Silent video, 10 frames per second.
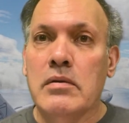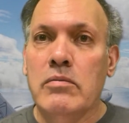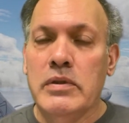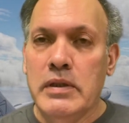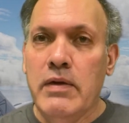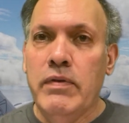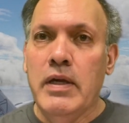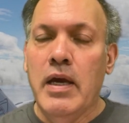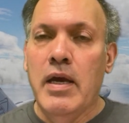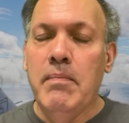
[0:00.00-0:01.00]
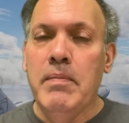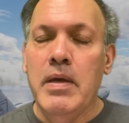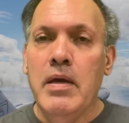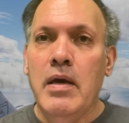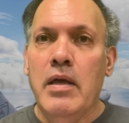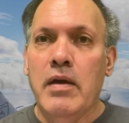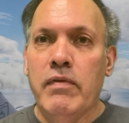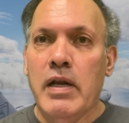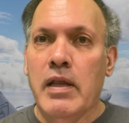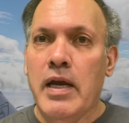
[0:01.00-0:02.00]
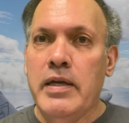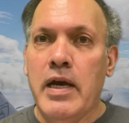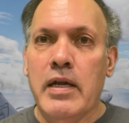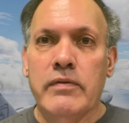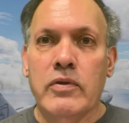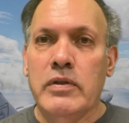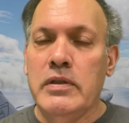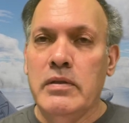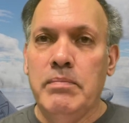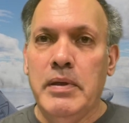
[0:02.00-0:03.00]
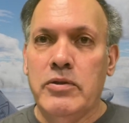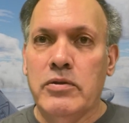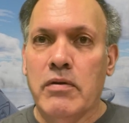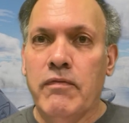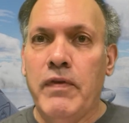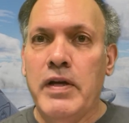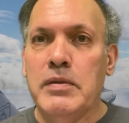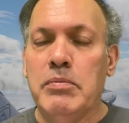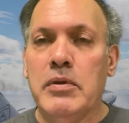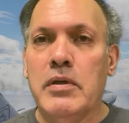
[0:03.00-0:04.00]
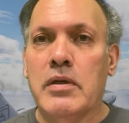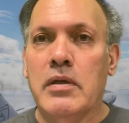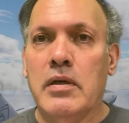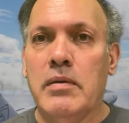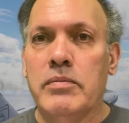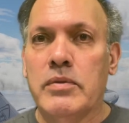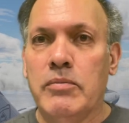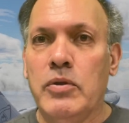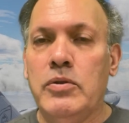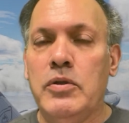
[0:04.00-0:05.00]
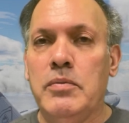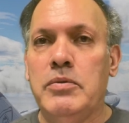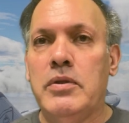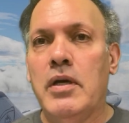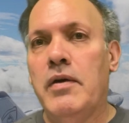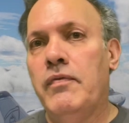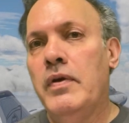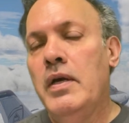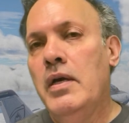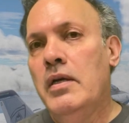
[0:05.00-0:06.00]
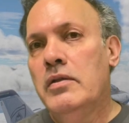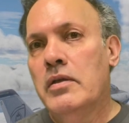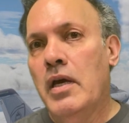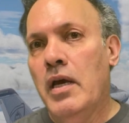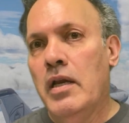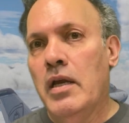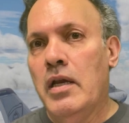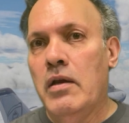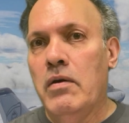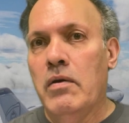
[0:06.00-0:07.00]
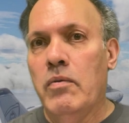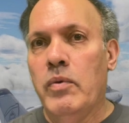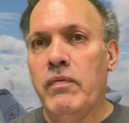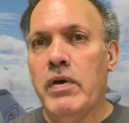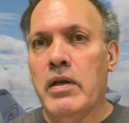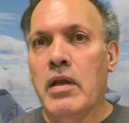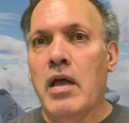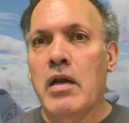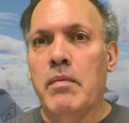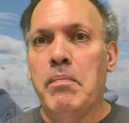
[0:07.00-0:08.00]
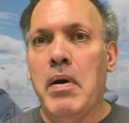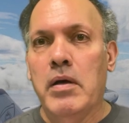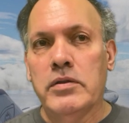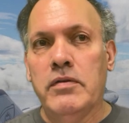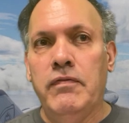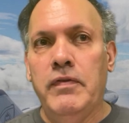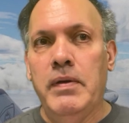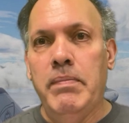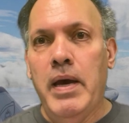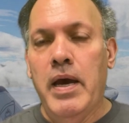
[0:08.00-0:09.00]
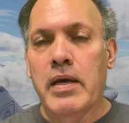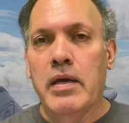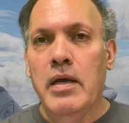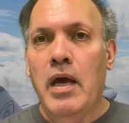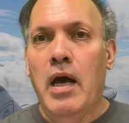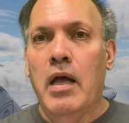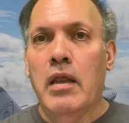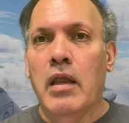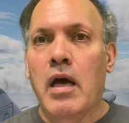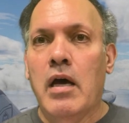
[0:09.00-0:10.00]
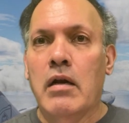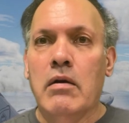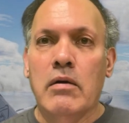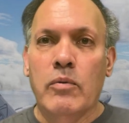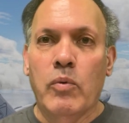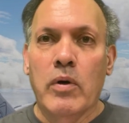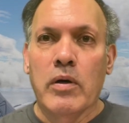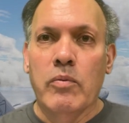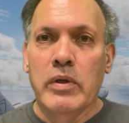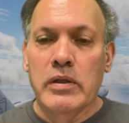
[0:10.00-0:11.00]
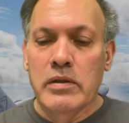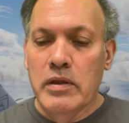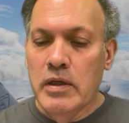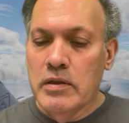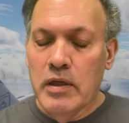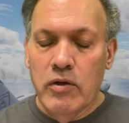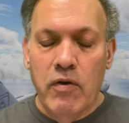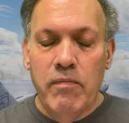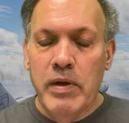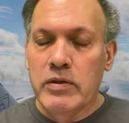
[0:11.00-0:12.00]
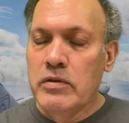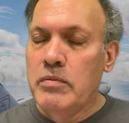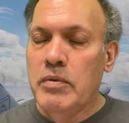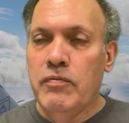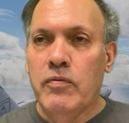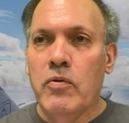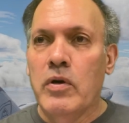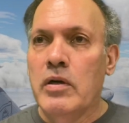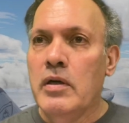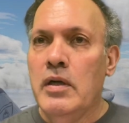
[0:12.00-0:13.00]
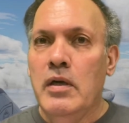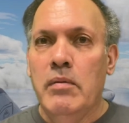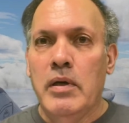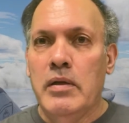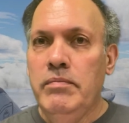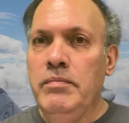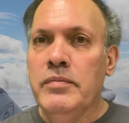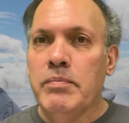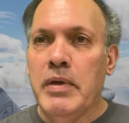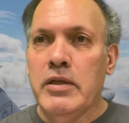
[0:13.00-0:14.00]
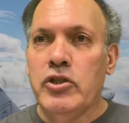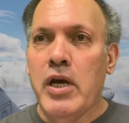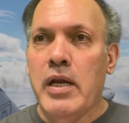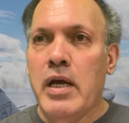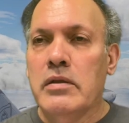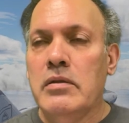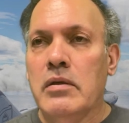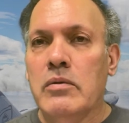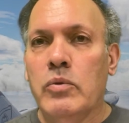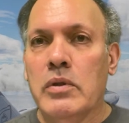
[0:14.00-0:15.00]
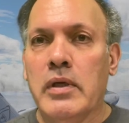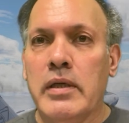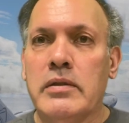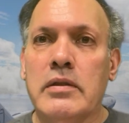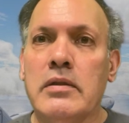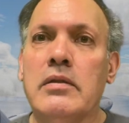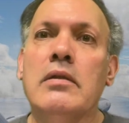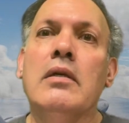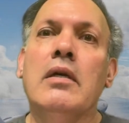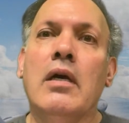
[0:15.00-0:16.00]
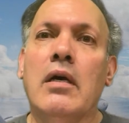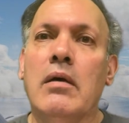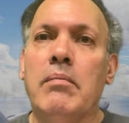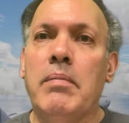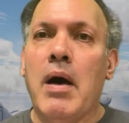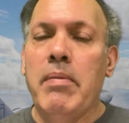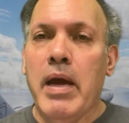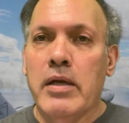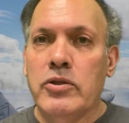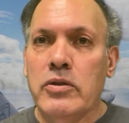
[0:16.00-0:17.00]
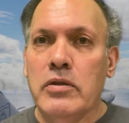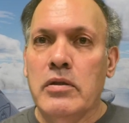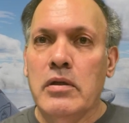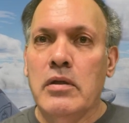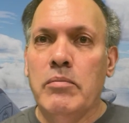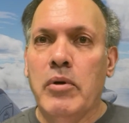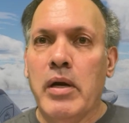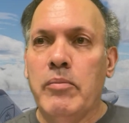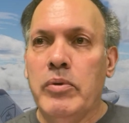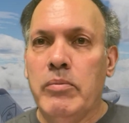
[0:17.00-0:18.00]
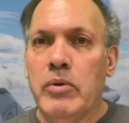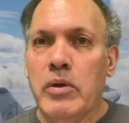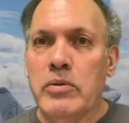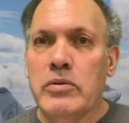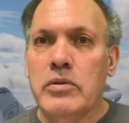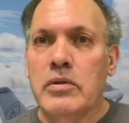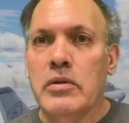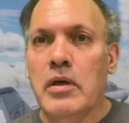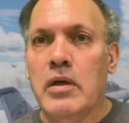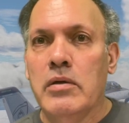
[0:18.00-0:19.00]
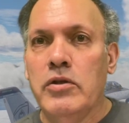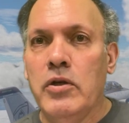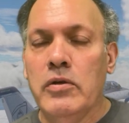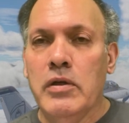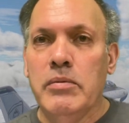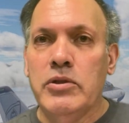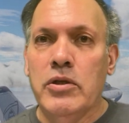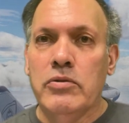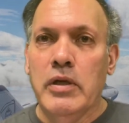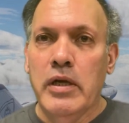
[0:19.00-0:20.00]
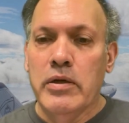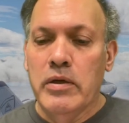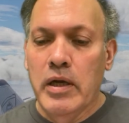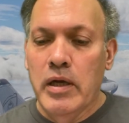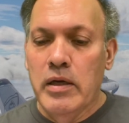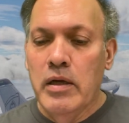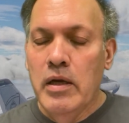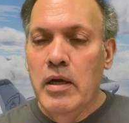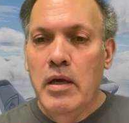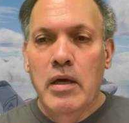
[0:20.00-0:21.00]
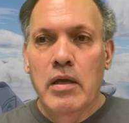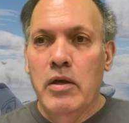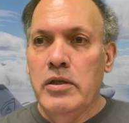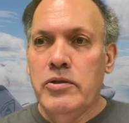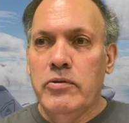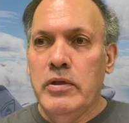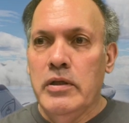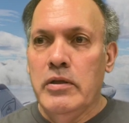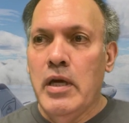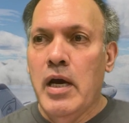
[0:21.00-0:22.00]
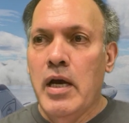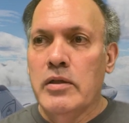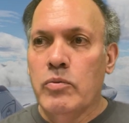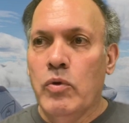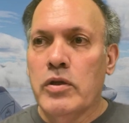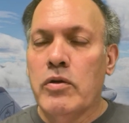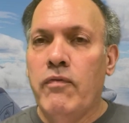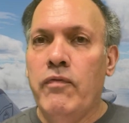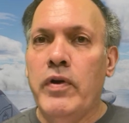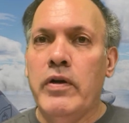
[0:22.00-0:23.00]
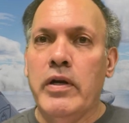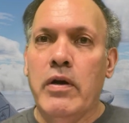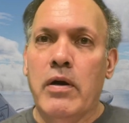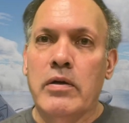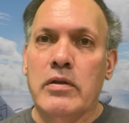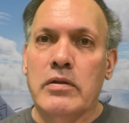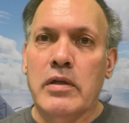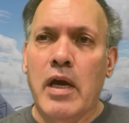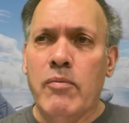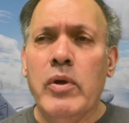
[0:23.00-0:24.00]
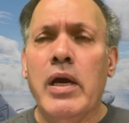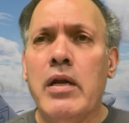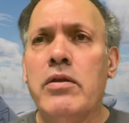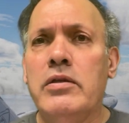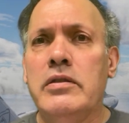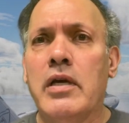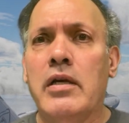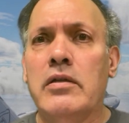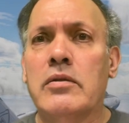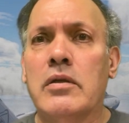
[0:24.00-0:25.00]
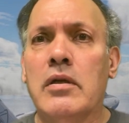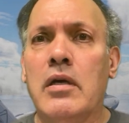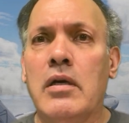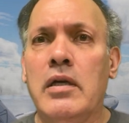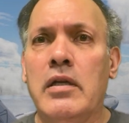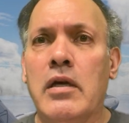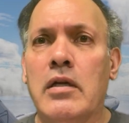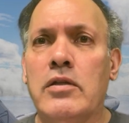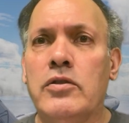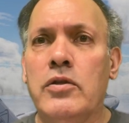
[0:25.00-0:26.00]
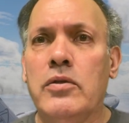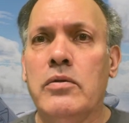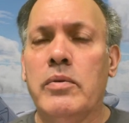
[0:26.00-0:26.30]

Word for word: received the game. They've got it laid out. I've already seen pictures on Facebook, some YouTube stuff, and I know we've gotten a lot of positive feedback. A lot of hard work went into this. I know I mentioned it before, but big shout out to Will Henson, Bob Hatcher, and Brian Primrose. You know him as General Hangrenade. These 3 guys worked very hard on this game. We had other designers in on it too.